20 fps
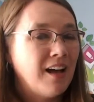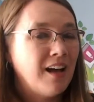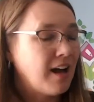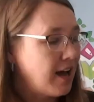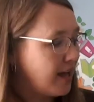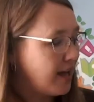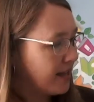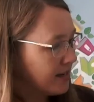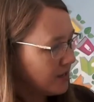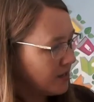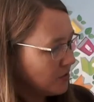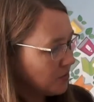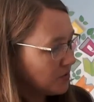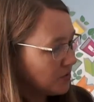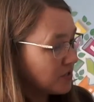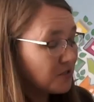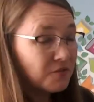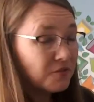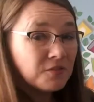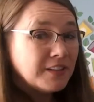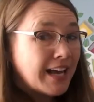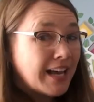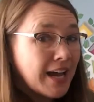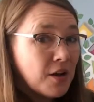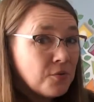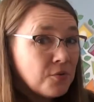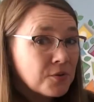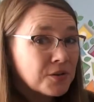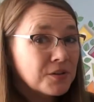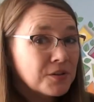I used
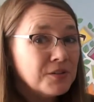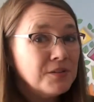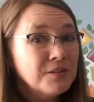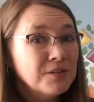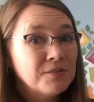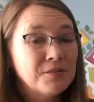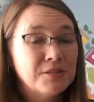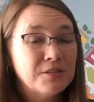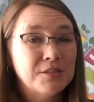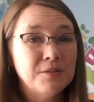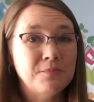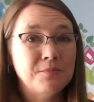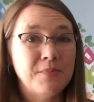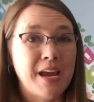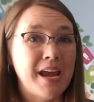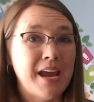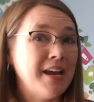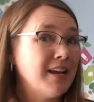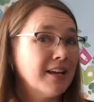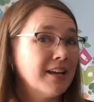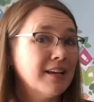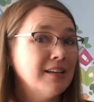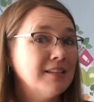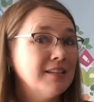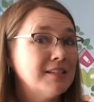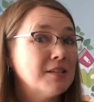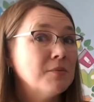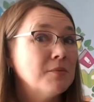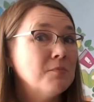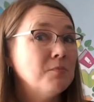flour to make
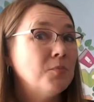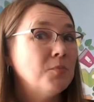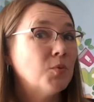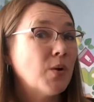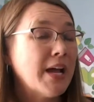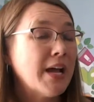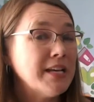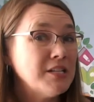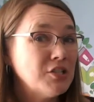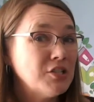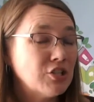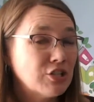some bread